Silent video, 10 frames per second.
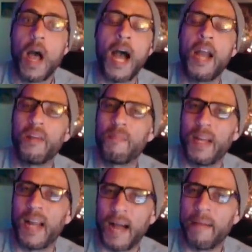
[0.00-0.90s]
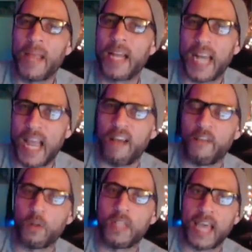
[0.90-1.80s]
I, but I'm not going to have
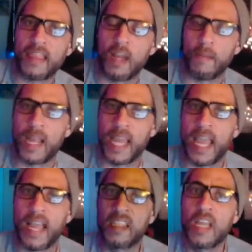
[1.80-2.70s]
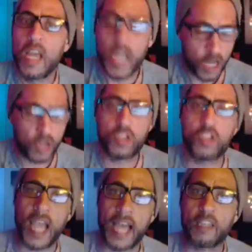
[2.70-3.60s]
her death on my hands. Here's the
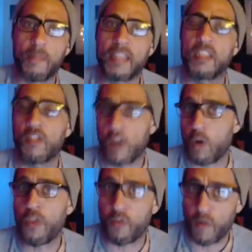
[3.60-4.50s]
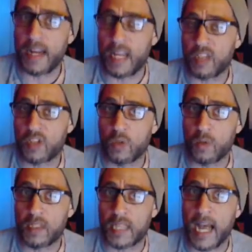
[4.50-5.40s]
text message of her threatening
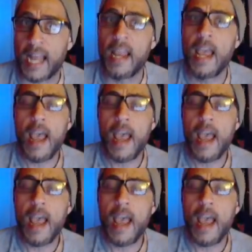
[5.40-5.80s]
suicide.